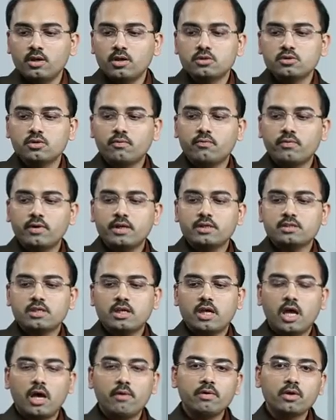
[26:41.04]
So friends,
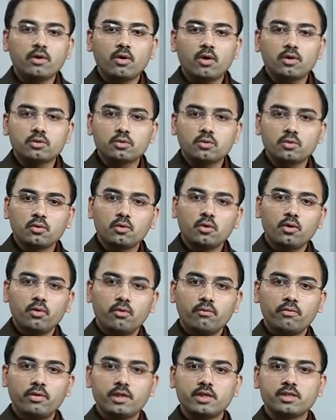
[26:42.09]
having gone through
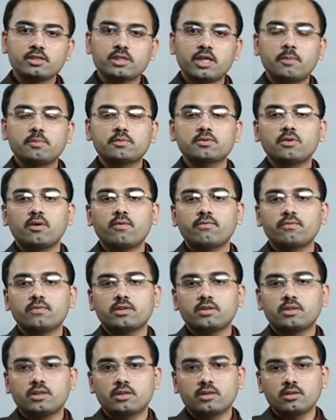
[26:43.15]
various types of
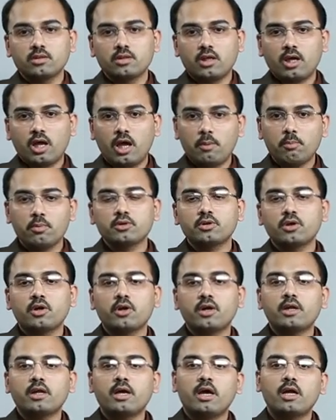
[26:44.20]

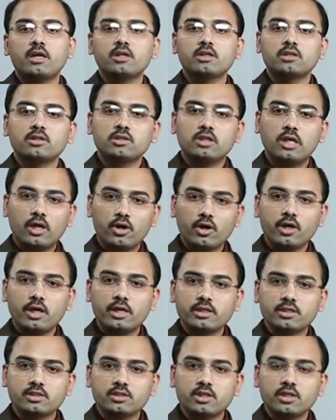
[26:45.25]
hypothyroid and
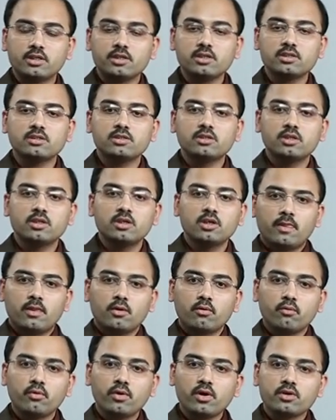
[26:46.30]
thyroiditis status,
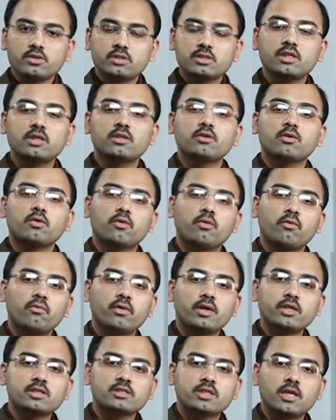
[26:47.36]
we have seen
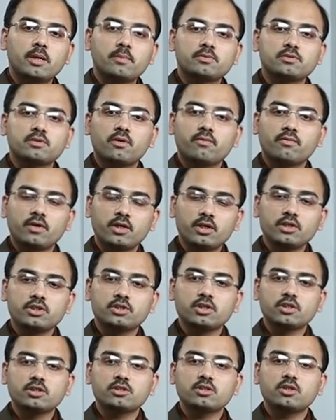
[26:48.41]
various types of
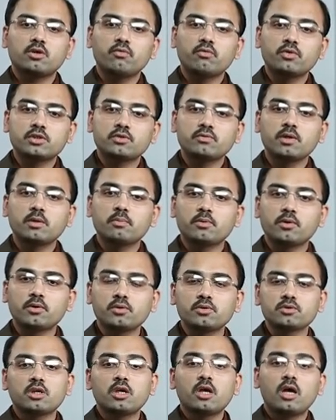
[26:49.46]
conditions which will
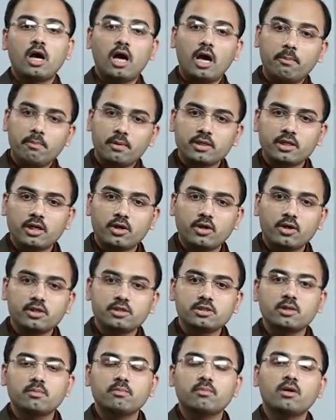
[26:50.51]
produce
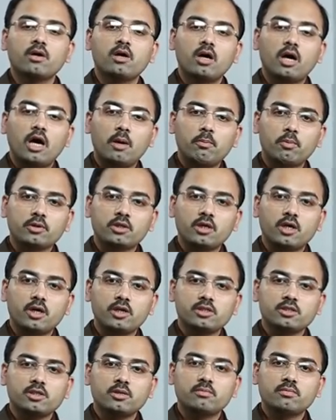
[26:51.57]
hyperthyroidism,
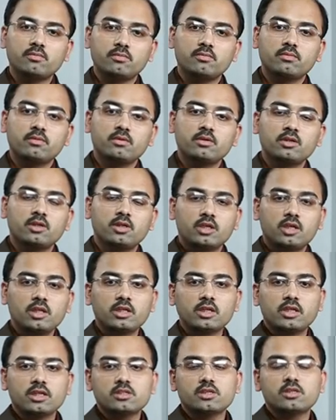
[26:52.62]
hypothyroidism in
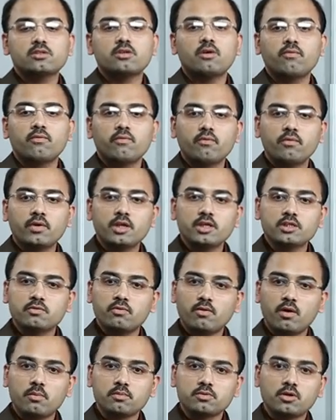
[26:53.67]
cases of various
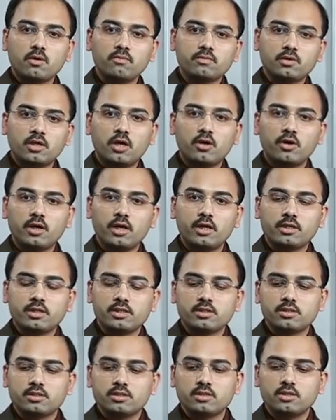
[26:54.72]
forms of
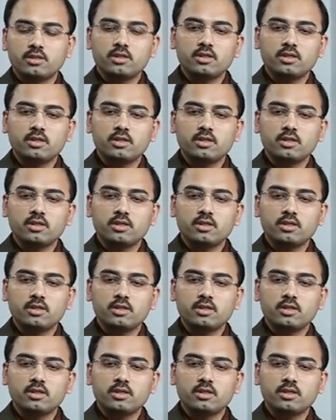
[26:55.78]
thyroiditis.